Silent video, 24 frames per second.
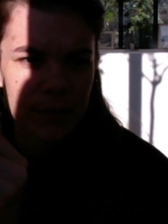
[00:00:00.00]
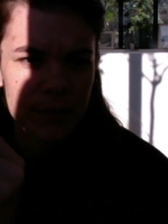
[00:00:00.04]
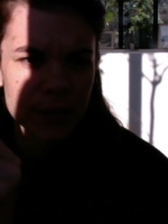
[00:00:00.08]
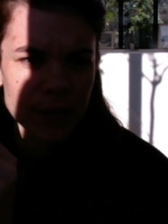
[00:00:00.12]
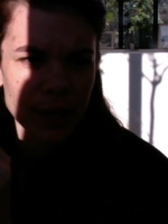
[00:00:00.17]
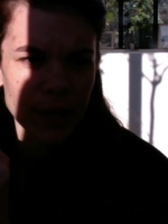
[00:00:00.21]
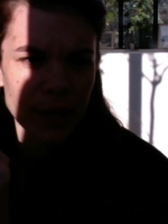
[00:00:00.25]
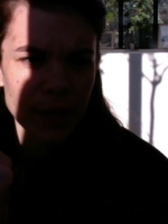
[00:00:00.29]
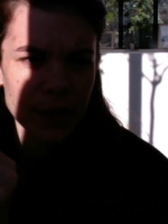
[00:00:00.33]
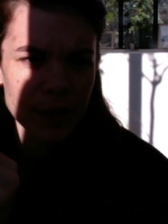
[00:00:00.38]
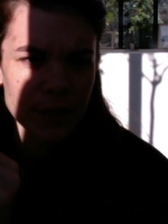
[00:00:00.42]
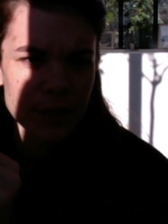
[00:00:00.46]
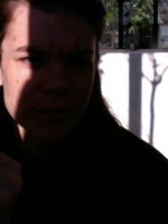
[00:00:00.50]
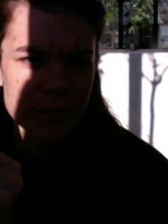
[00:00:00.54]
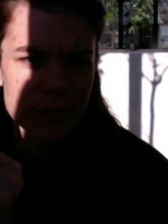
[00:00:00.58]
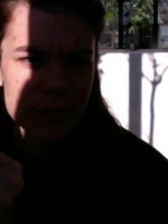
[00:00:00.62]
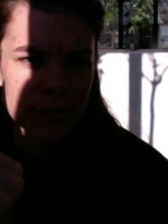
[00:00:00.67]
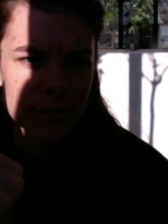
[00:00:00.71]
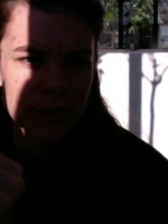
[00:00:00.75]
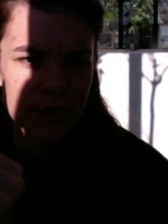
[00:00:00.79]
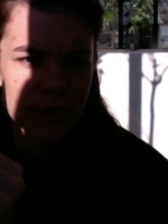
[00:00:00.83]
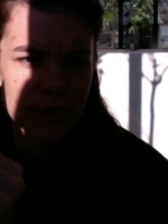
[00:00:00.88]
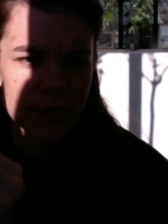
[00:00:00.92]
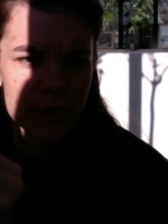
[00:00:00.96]
the guidance
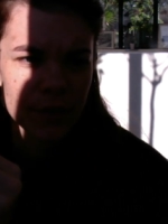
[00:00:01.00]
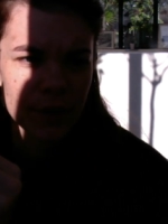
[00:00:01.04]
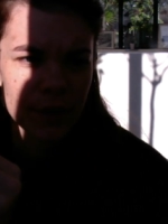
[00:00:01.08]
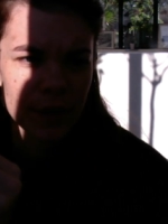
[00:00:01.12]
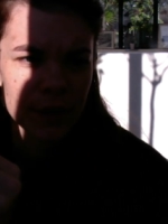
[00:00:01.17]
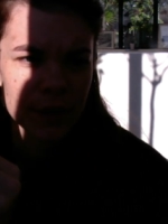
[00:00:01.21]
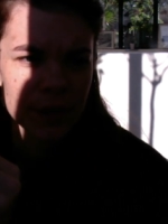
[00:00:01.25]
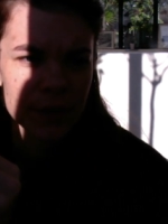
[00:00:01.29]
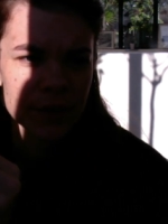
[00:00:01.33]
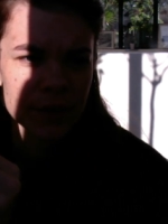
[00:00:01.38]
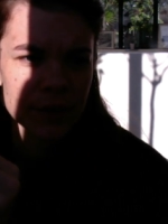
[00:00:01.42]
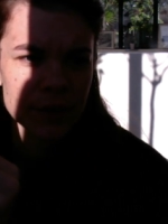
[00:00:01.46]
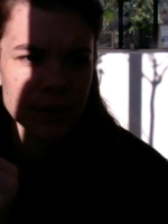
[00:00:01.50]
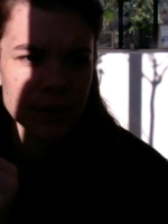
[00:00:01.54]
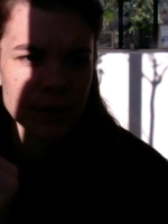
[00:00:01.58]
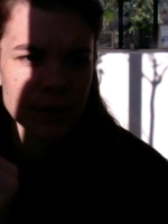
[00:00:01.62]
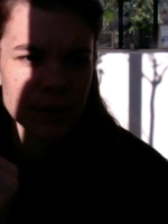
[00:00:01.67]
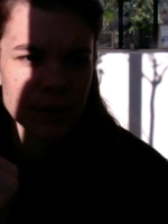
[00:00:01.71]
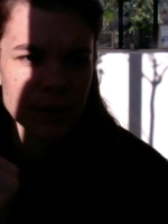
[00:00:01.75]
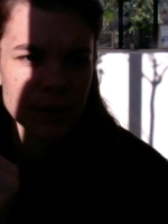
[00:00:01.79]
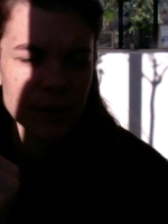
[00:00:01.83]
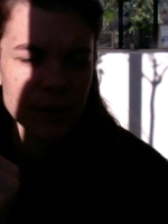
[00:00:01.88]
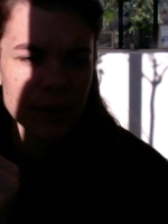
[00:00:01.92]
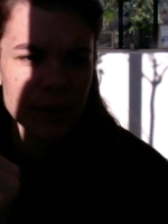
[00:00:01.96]
of divine
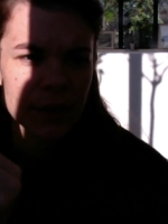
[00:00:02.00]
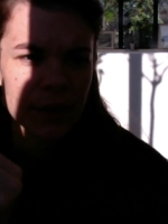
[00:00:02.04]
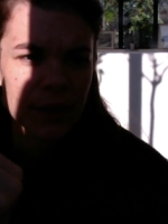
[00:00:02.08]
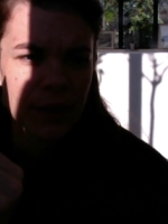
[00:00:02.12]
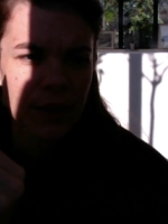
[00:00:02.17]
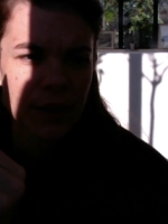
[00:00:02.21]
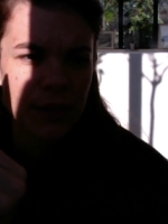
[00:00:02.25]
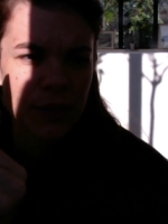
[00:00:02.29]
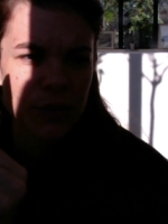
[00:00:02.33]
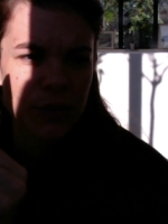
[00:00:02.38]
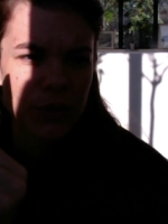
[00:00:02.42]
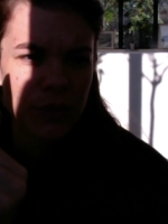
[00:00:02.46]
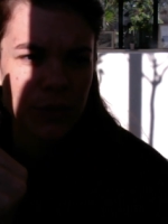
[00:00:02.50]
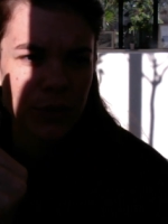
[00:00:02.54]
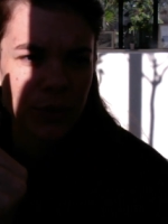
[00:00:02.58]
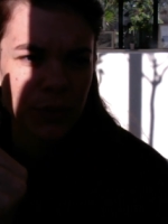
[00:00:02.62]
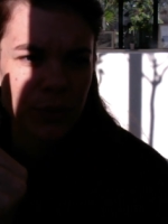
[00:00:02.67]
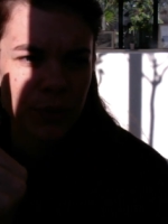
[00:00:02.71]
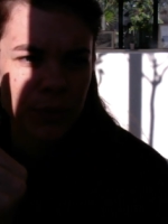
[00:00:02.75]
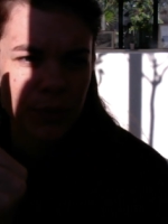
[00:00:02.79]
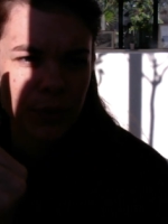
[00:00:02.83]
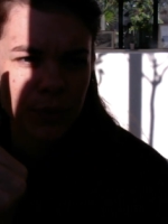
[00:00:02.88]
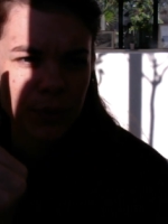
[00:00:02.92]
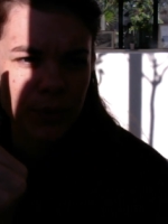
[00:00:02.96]

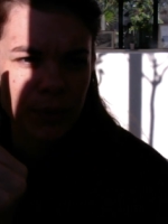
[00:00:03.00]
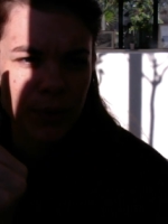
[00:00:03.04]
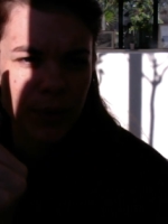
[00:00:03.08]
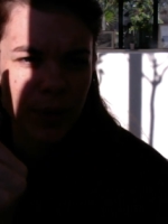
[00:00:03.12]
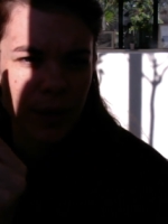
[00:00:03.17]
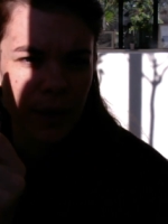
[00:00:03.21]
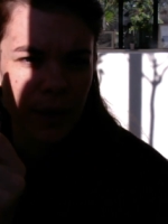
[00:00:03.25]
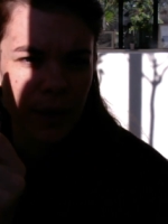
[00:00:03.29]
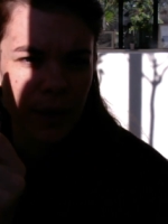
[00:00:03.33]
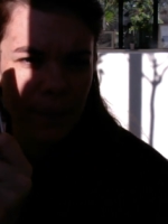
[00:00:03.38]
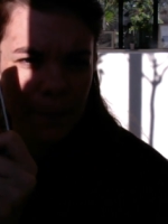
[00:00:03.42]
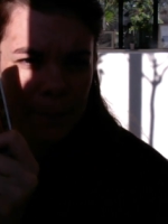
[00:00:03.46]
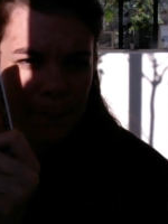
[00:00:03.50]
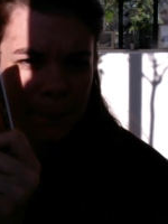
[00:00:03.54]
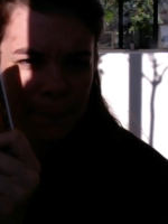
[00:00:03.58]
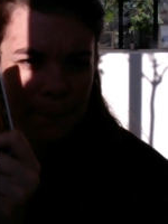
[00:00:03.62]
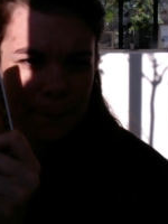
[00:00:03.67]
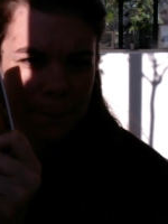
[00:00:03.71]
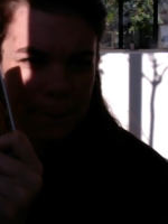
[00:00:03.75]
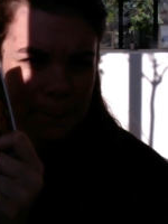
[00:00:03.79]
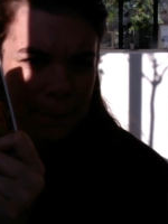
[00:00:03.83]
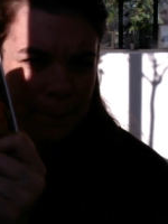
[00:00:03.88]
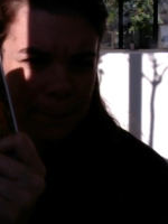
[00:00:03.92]
to um,